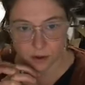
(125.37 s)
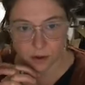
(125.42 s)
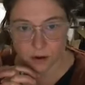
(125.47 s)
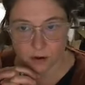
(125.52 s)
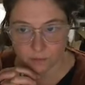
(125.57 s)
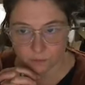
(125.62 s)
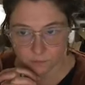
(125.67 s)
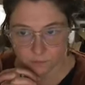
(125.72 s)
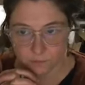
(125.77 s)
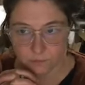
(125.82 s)

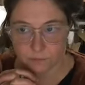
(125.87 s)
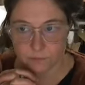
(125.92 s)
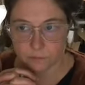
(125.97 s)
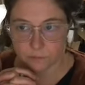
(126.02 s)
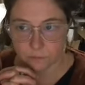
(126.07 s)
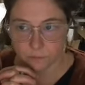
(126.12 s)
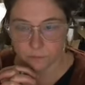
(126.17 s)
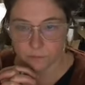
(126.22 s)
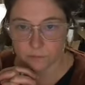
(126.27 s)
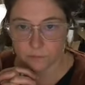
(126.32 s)
of
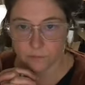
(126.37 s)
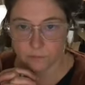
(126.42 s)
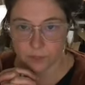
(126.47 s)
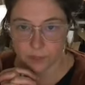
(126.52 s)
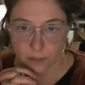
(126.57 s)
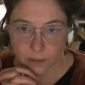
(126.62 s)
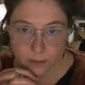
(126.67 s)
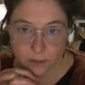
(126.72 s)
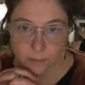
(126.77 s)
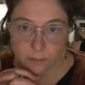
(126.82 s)

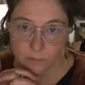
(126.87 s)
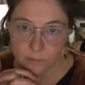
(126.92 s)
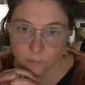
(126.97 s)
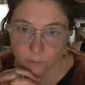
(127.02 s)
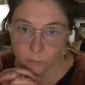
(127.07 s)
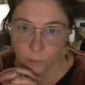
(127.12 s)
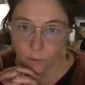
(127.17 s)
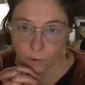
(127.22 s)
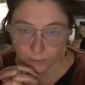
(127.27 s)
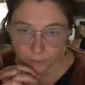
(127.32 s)
reclaimed
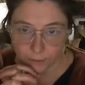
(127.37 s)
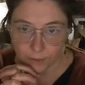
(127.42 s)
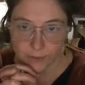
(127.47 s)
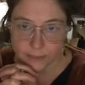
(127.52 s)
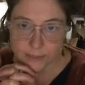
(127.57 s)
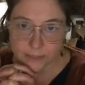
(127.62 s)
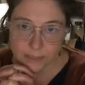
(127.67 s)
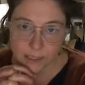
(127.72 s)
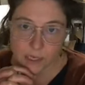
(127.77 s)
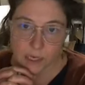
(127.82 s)

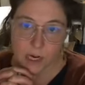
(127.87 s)
walnut.